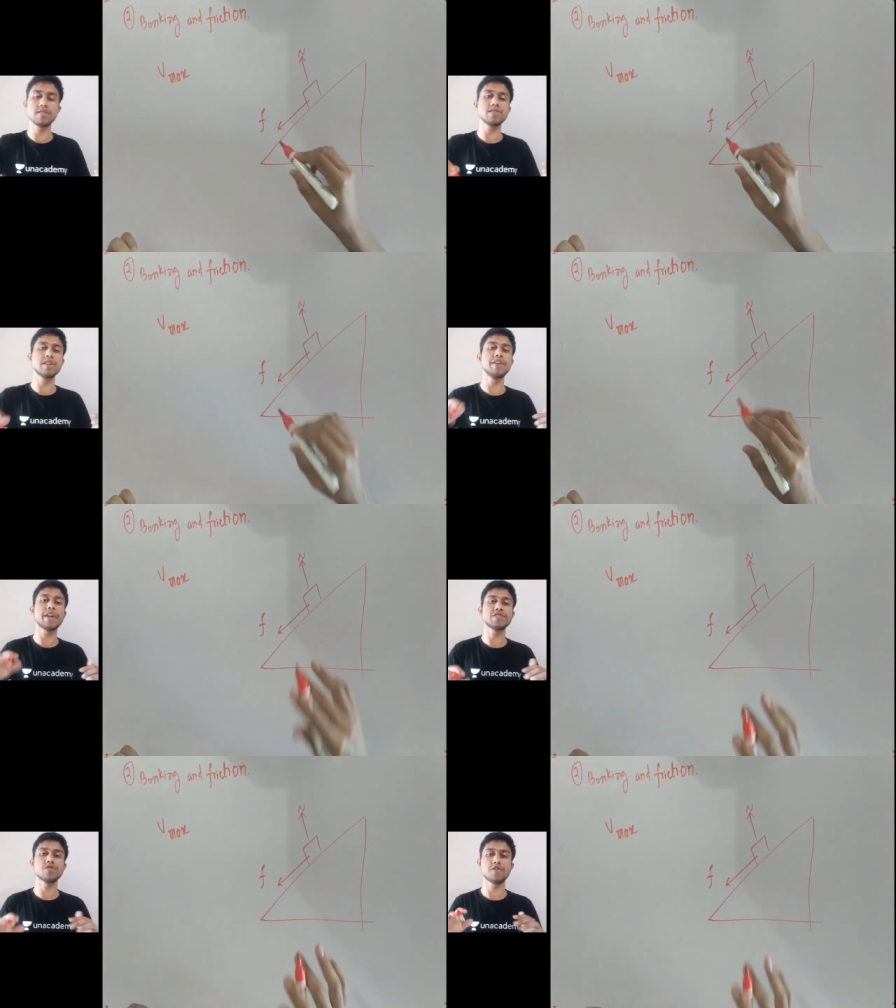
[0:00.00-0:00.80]
So this
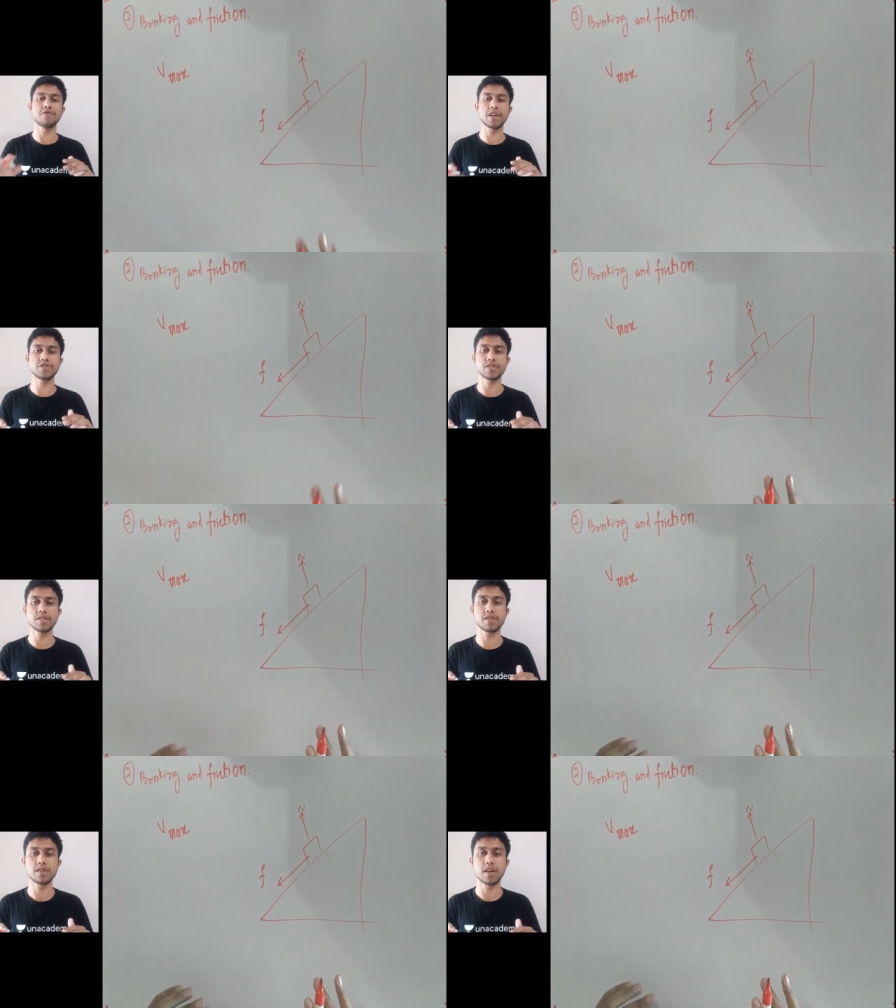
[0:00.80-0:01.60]
is the direction of
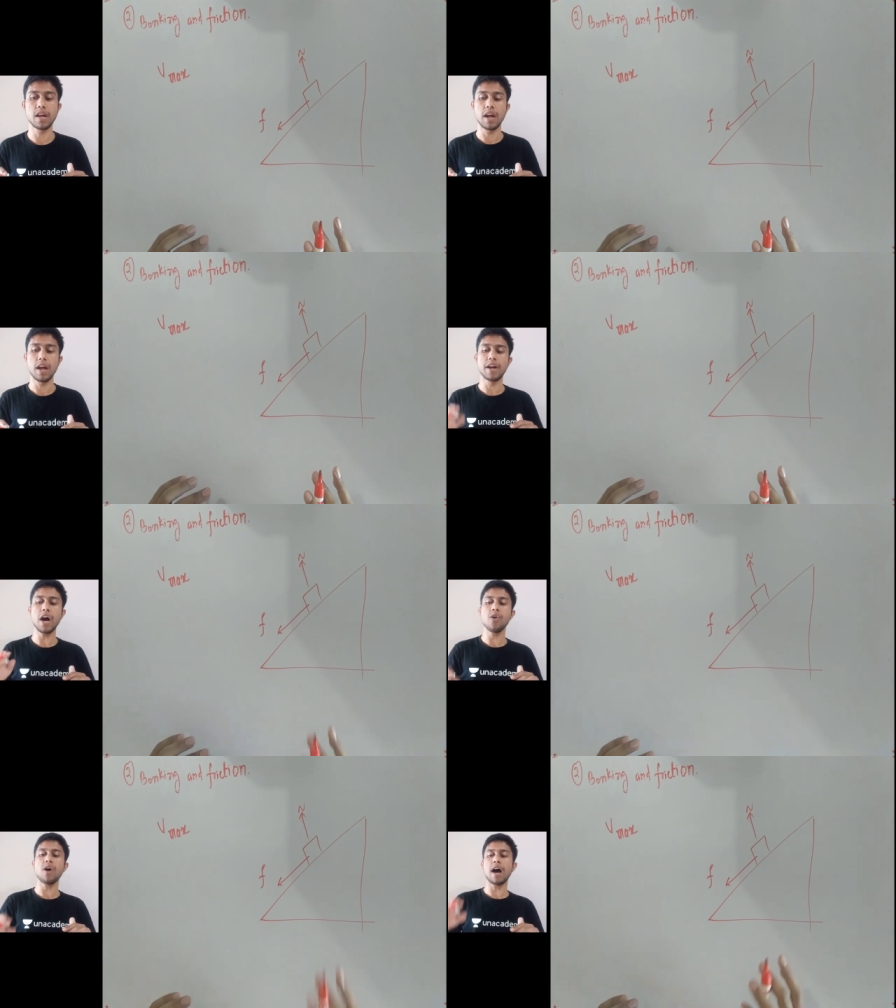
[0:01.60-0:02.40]
friction.
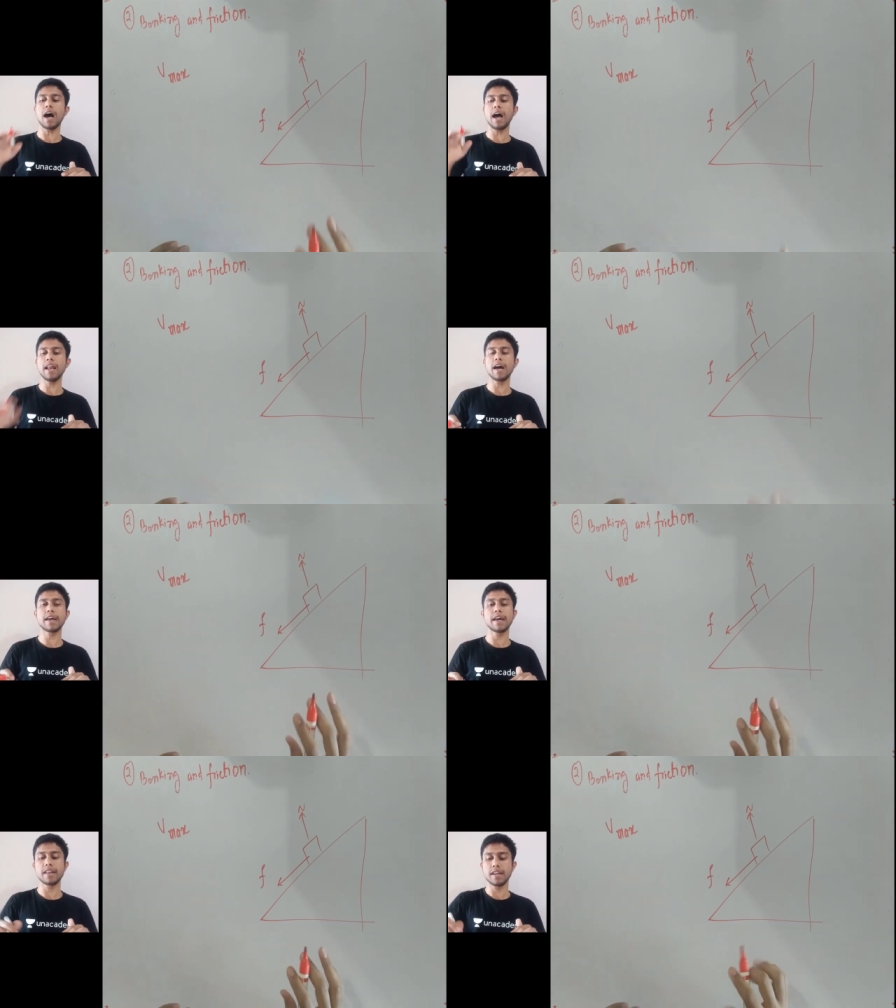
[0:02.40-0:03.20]
Now,
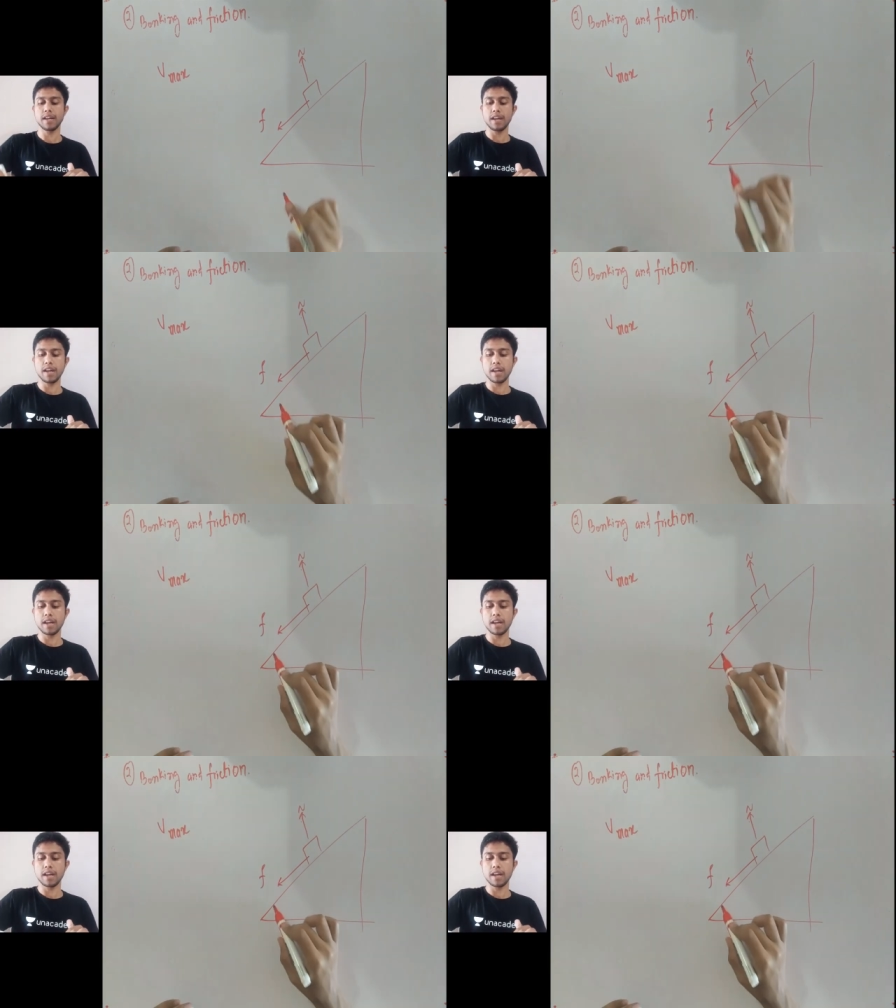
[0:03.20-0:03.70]
I'll again